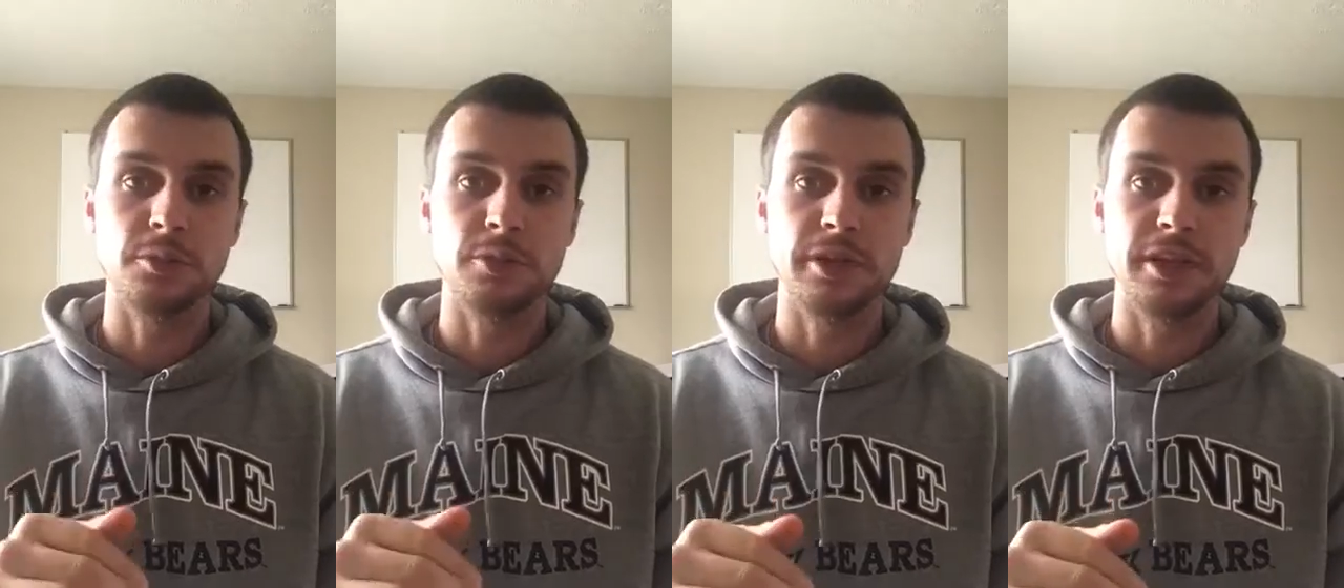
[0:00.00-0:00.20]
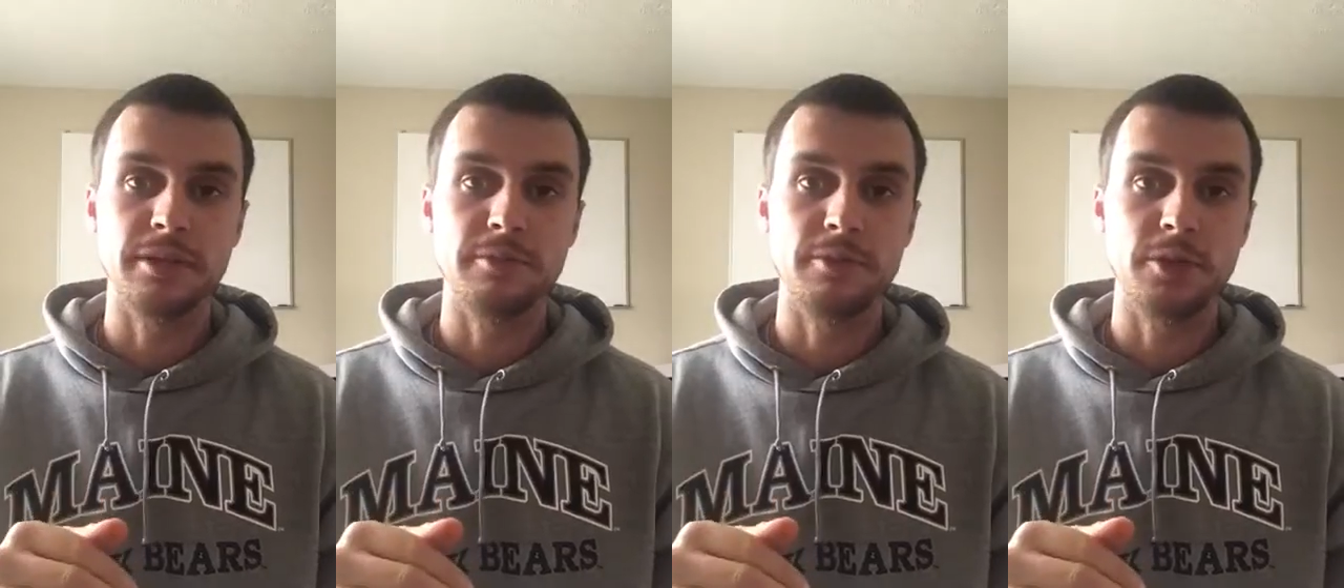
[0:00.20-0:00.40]

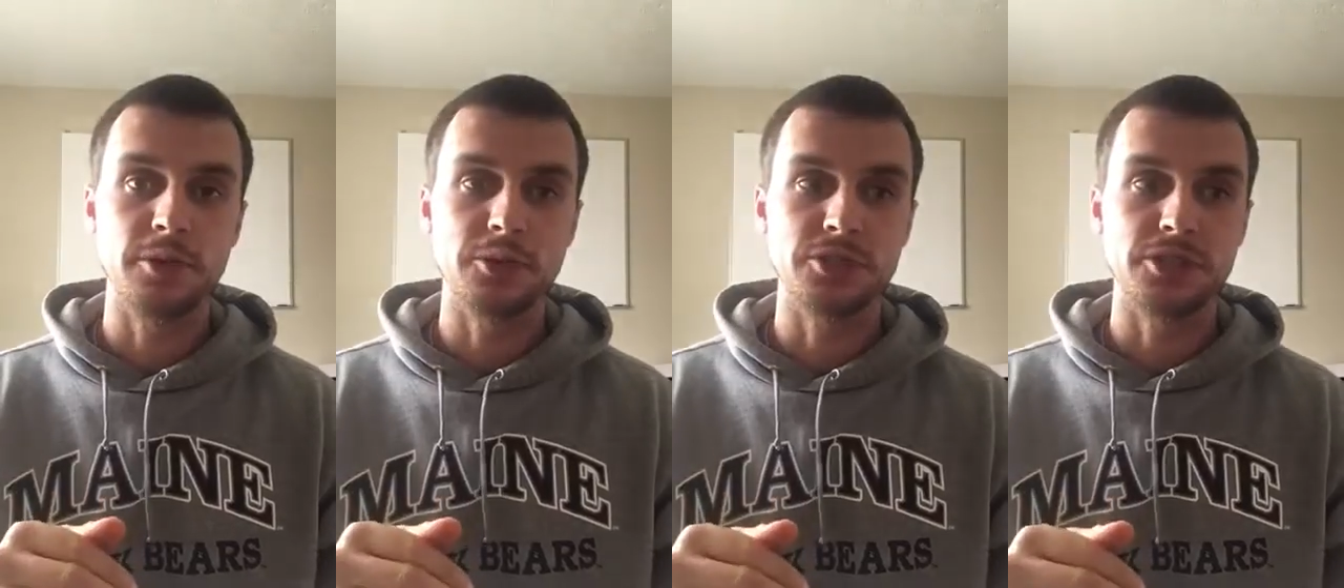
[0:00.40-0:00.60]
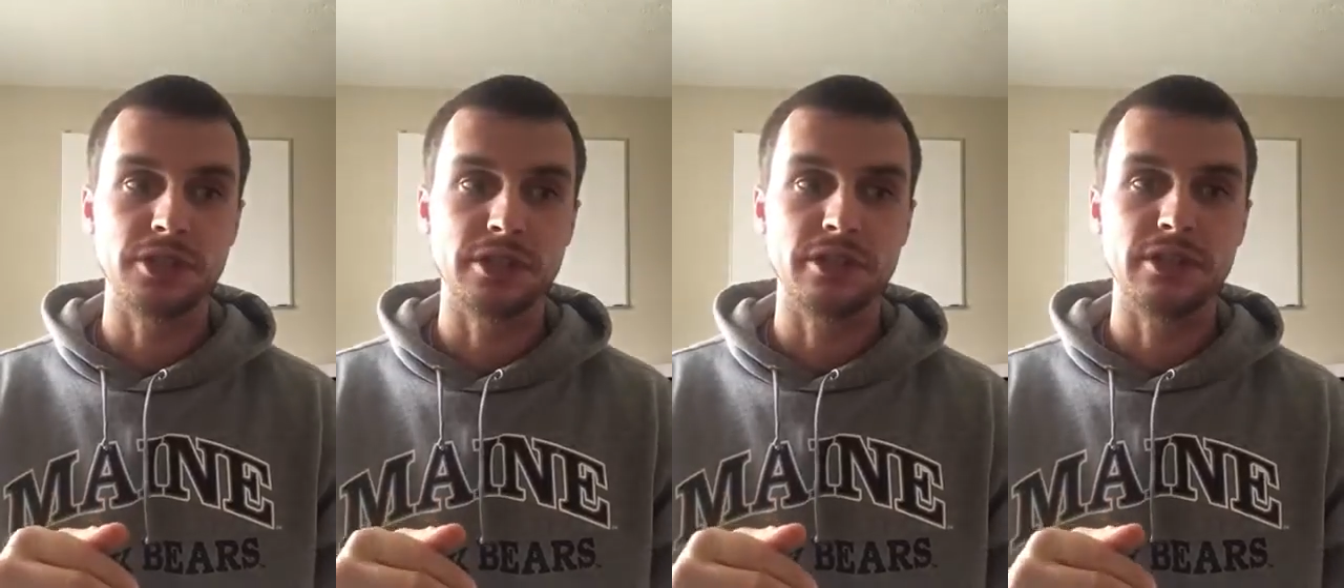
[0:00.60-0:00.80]
plane
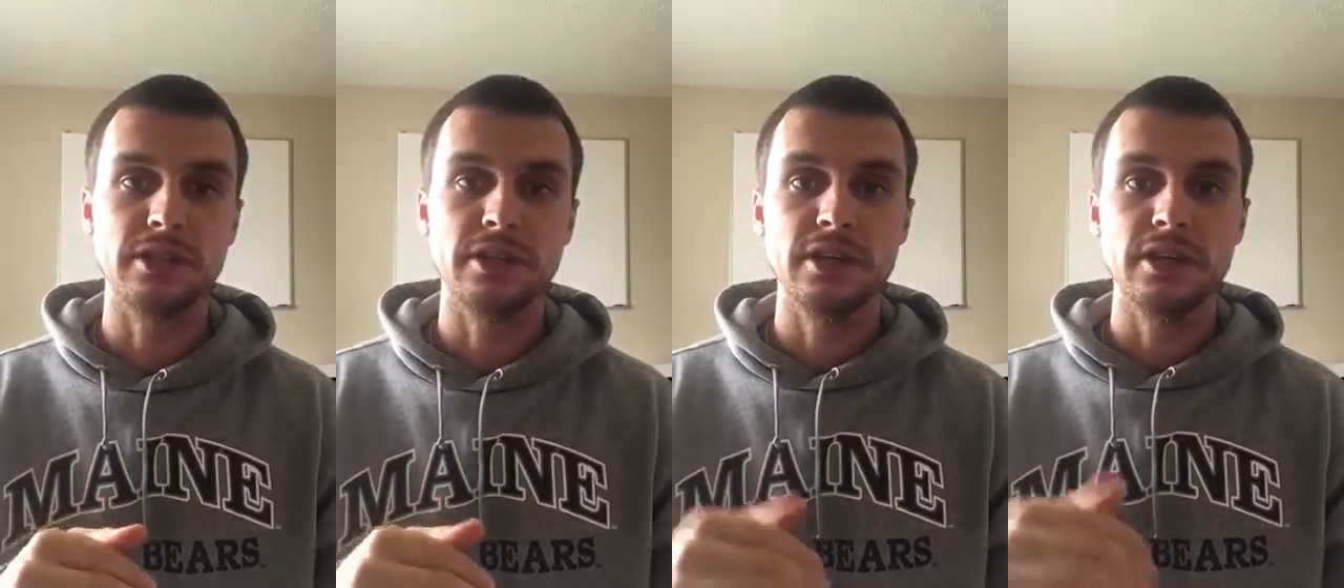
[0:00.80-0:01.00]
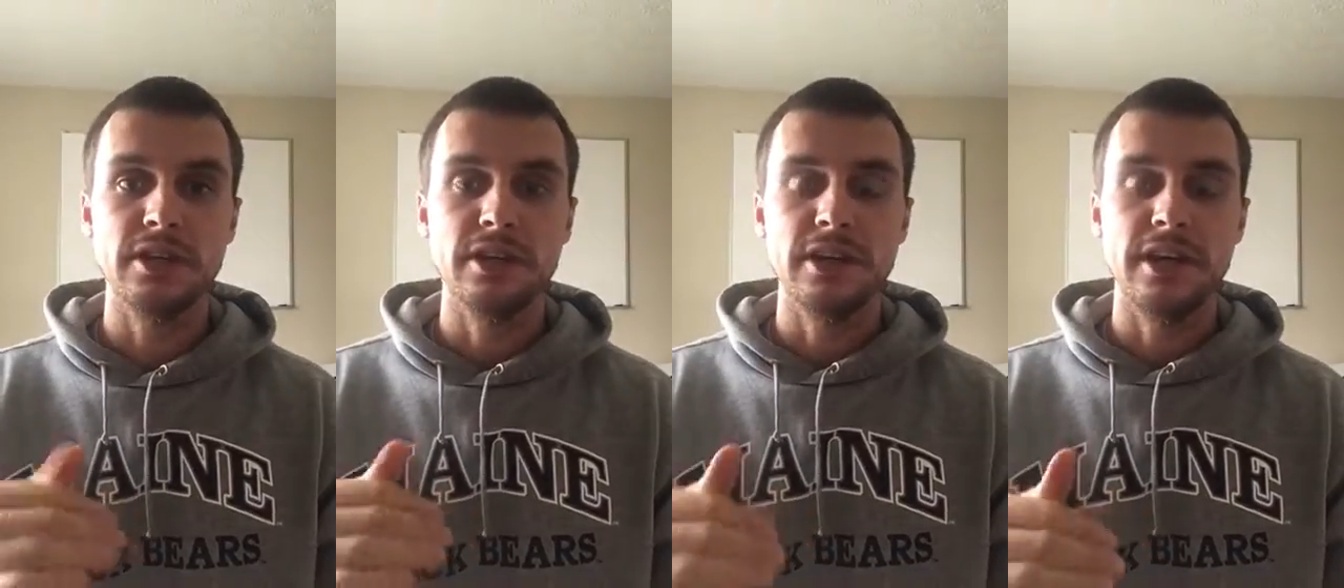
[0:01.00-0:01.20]
motion
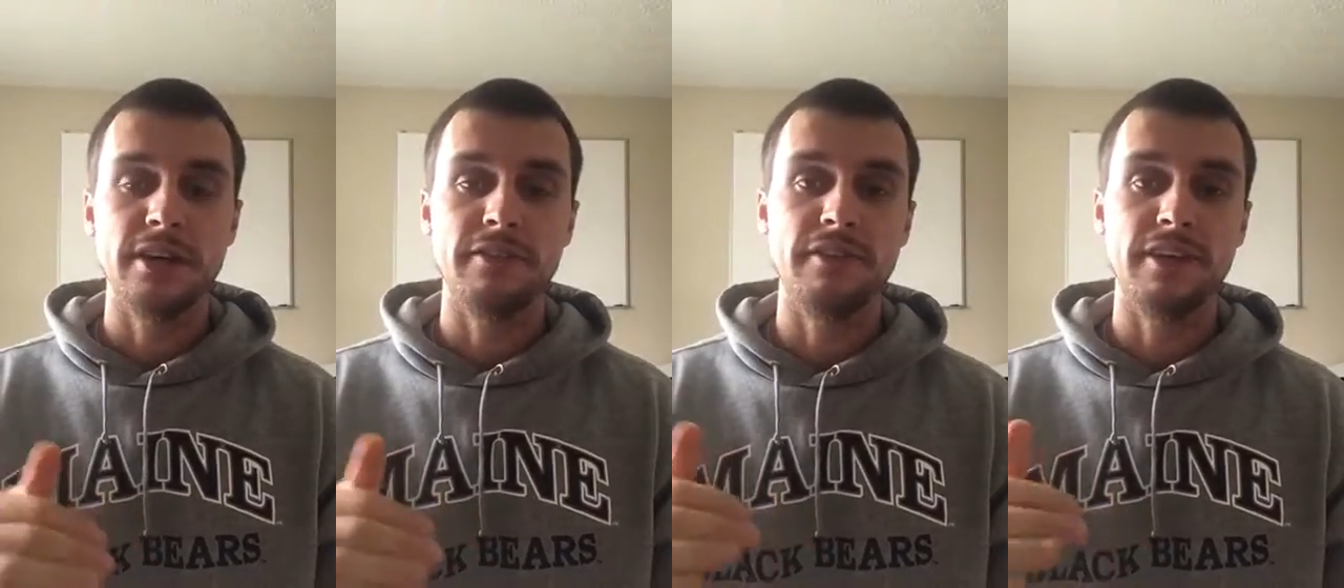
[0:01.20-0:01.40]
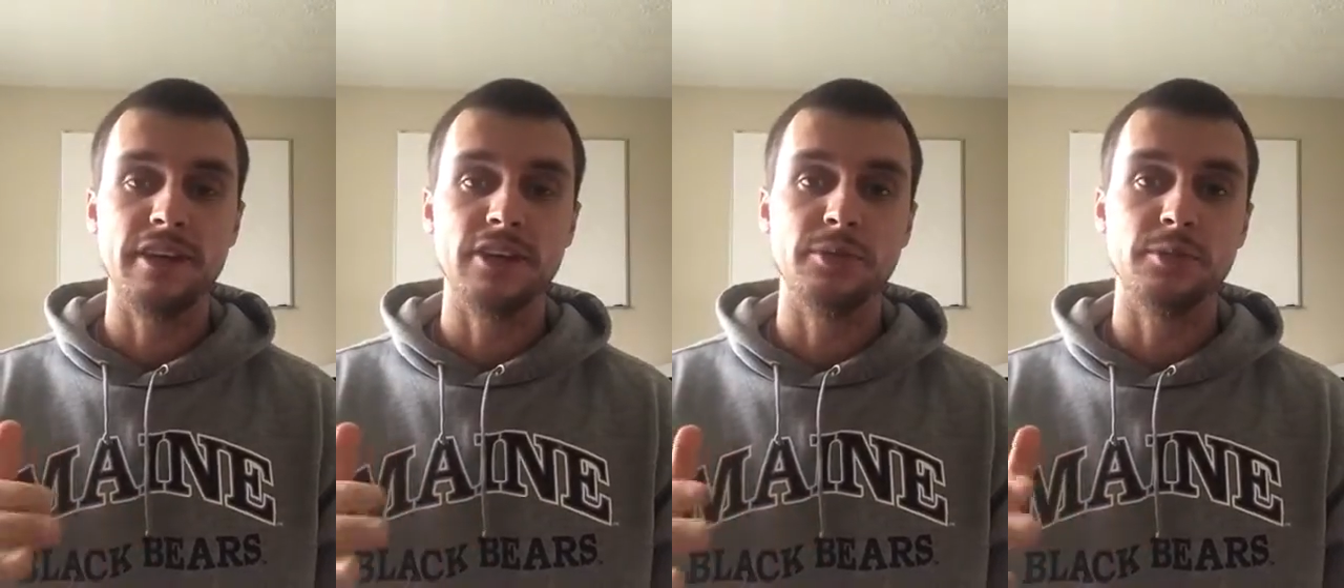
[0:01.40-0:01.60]

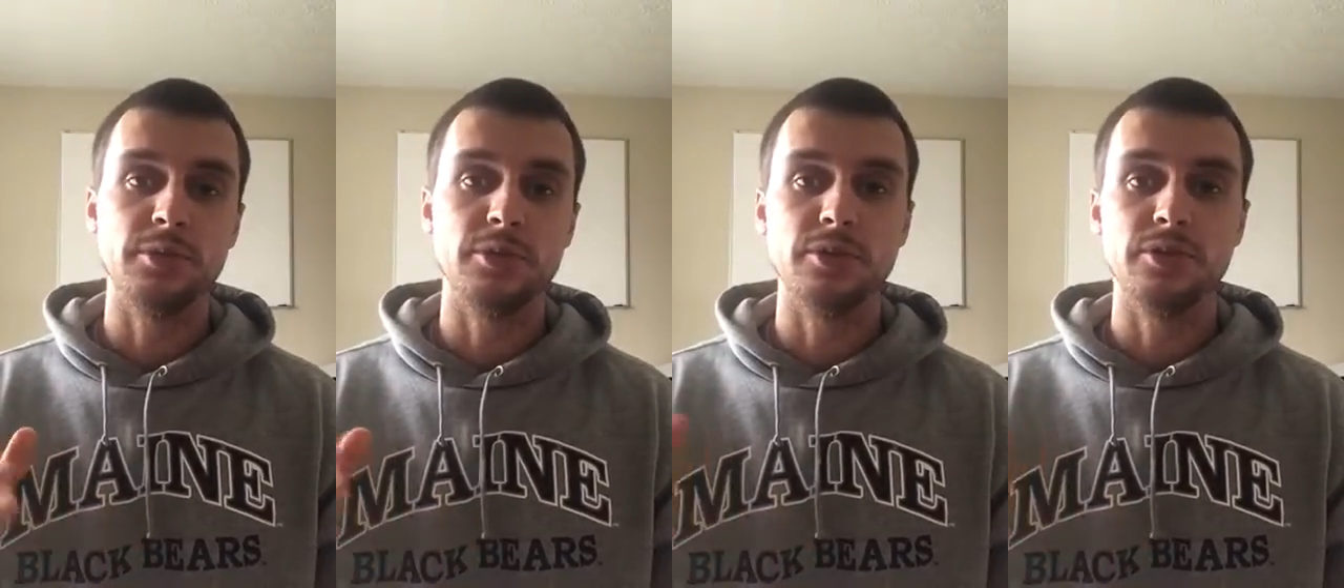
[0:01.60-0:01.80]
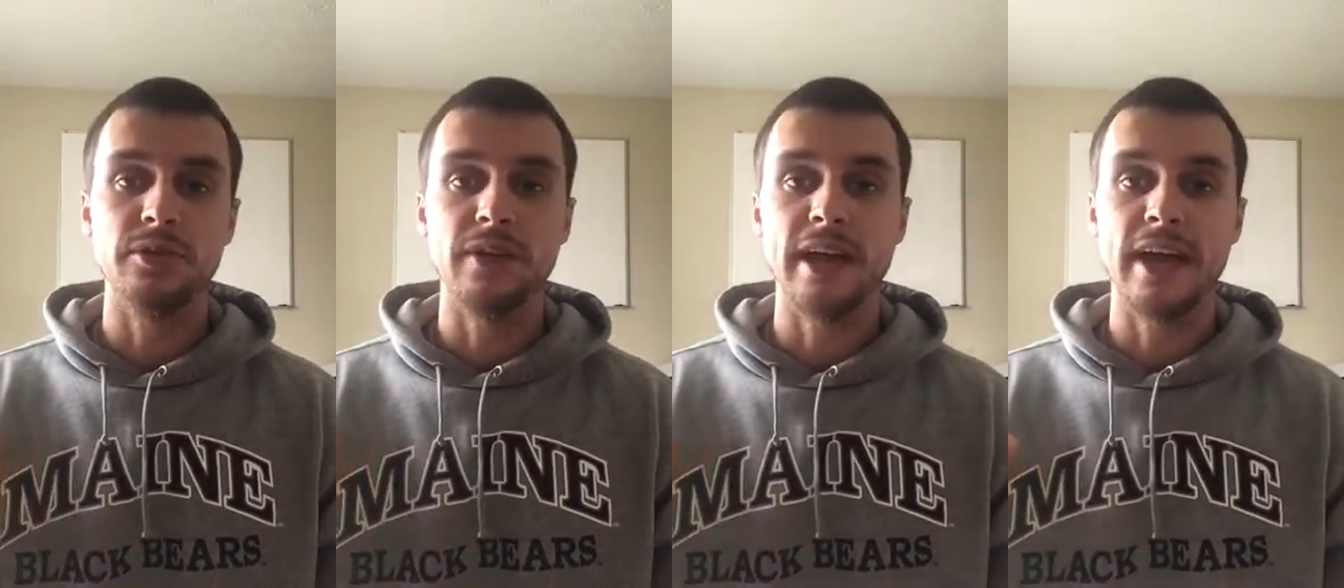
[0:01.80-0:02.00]

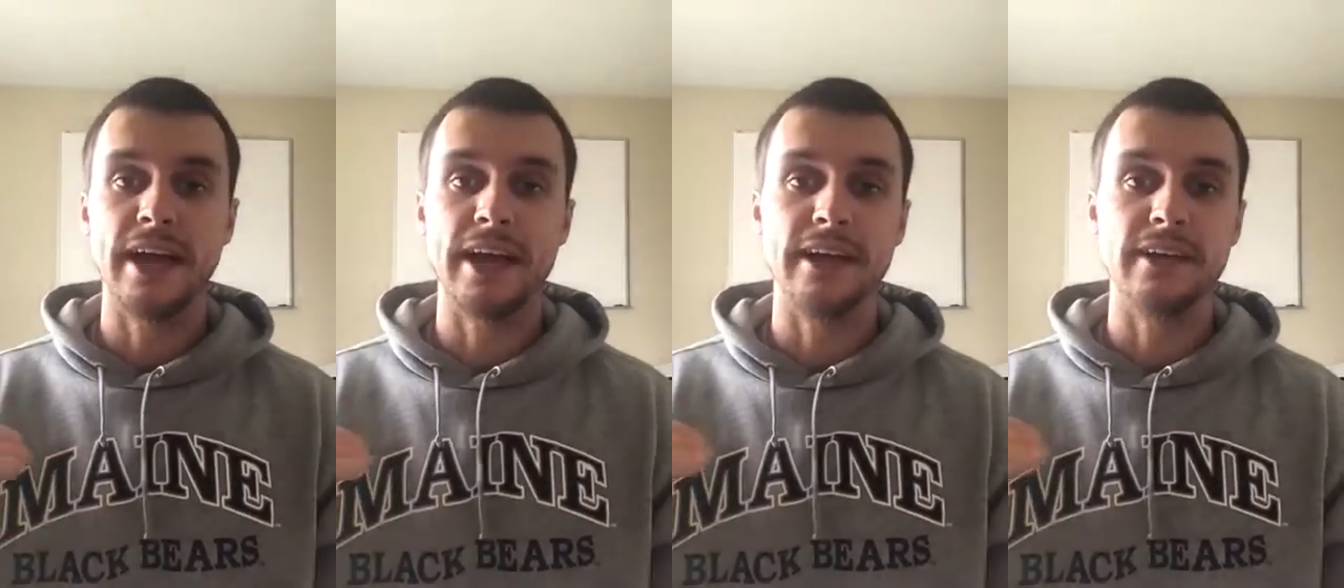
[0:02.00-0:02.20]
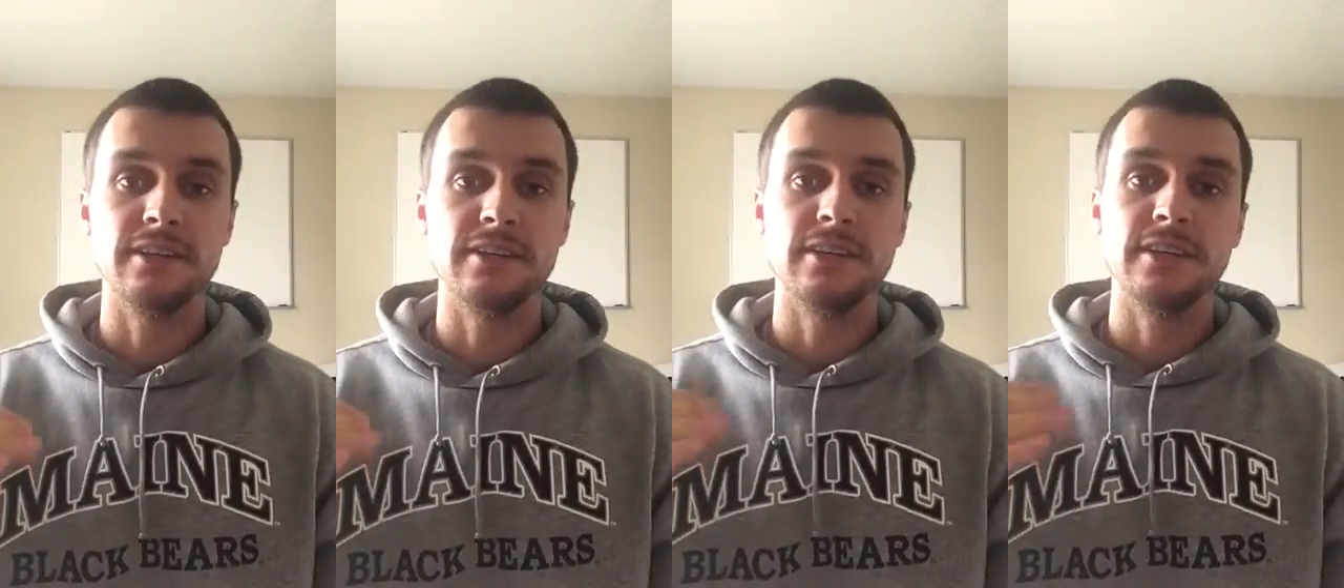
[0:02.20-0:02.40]
available
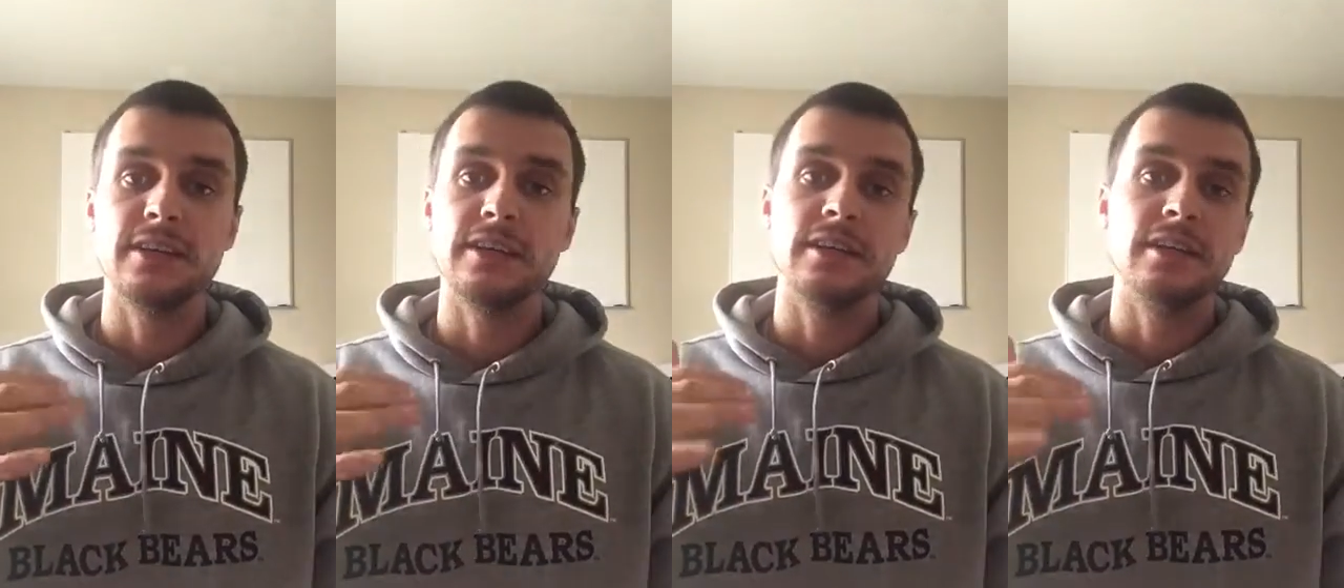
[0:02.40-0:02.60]
at